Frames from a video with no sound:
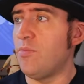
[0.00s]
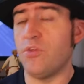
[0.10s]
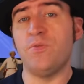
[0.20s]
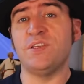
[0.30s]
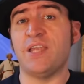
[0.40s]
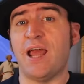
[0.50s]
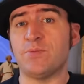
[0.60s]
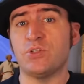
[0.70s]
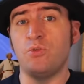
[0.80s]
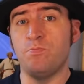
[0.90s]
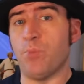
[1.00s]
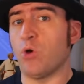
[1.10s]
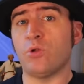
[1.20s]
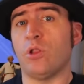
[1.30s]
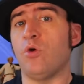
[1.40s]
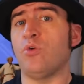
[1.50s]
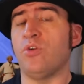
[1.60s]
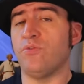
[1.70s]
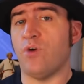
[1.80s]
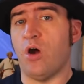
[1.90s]
There is an absolute boatload
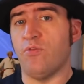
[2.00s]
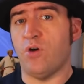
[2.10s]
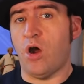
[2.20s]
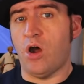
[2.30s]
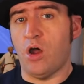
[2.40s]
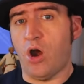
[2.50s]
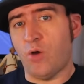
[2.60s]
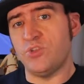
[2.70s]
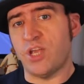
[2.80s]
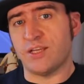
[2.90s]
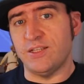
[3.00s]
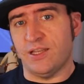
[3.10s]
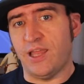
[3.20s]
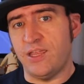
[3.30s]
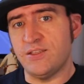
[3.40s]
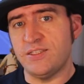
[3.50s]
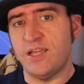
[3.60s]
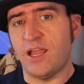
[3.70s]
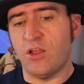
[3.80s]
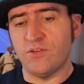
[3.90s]
of object and layers
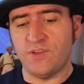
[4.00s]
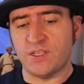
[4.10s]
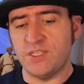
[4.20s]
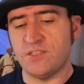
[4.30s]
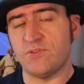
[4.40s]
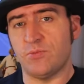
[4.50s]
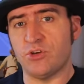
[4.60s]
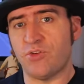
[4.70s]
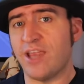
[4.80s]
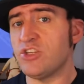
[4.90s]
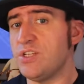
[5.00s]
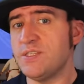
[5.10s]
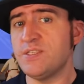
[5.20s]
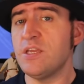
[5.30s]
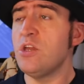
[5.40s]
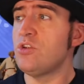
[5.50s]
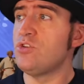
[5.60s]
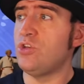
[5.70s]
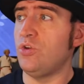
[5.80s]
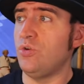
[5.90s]
dialog fixes, from crashes
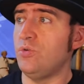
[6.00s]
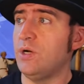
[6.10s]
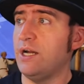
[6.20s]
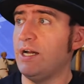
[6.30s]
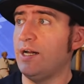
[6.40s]
to